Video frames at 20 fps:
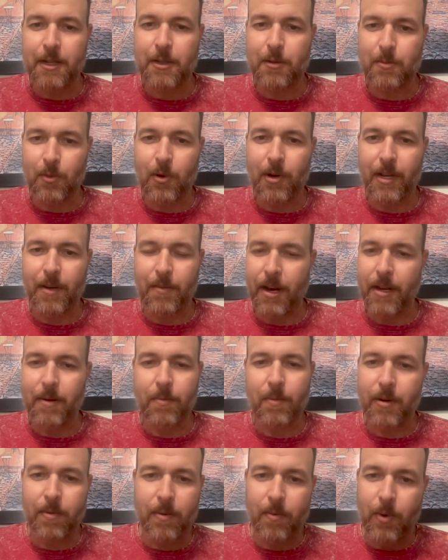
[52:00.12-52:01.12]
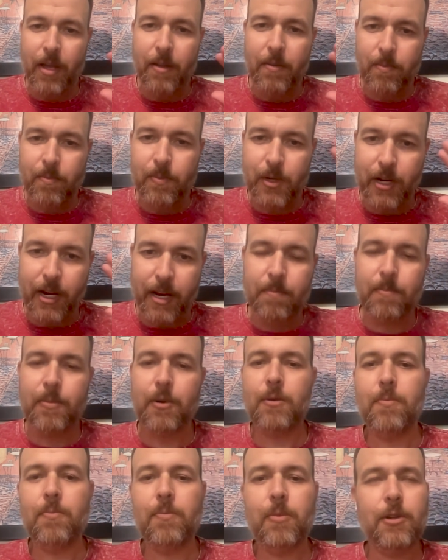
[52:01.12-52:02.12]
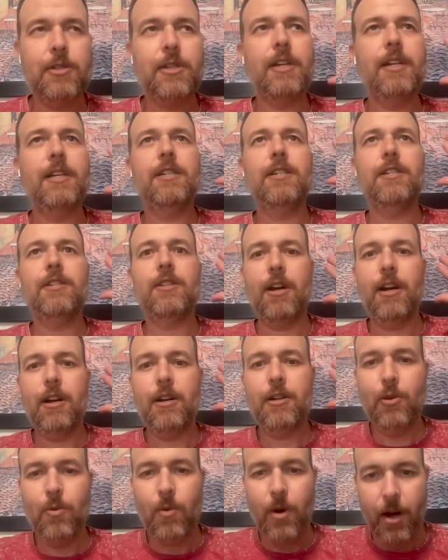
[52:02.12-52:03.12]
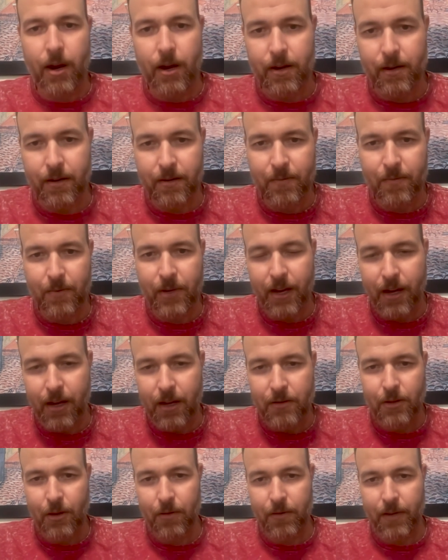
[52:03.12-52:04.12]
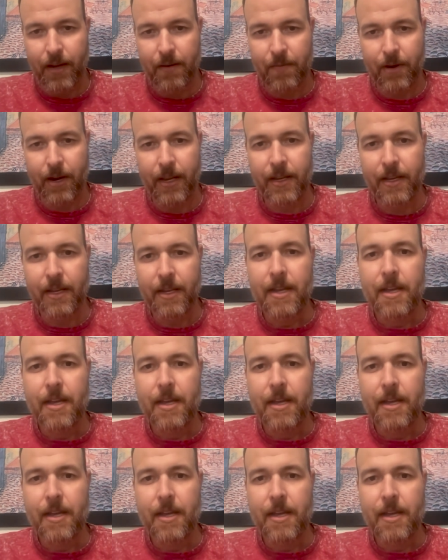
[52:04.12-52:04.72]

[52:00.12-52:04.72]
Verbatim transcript: morning, right? Percentages are you are. We all know that, mm-hmm. right?